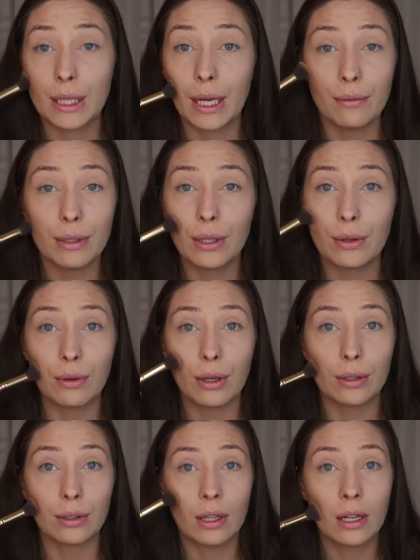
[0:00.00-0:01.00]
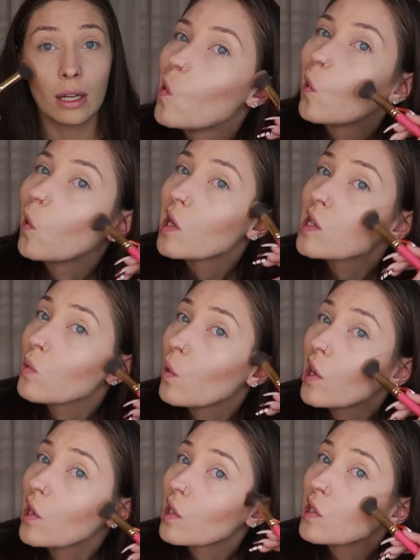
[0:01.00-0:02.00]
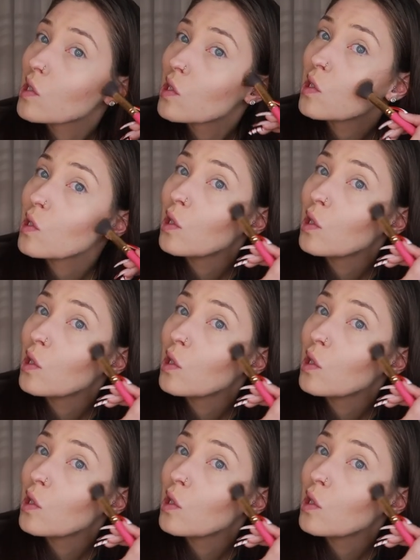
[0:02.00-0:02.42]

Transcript: Can't really go wrong. This works.